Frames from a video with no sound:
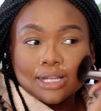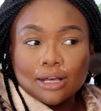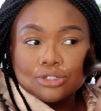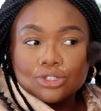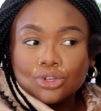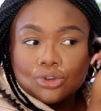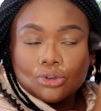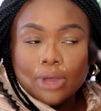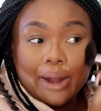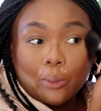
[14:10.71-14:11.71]
tells
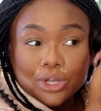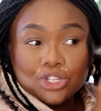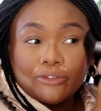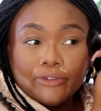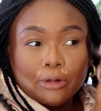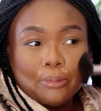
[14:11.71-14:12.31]
you and what you feel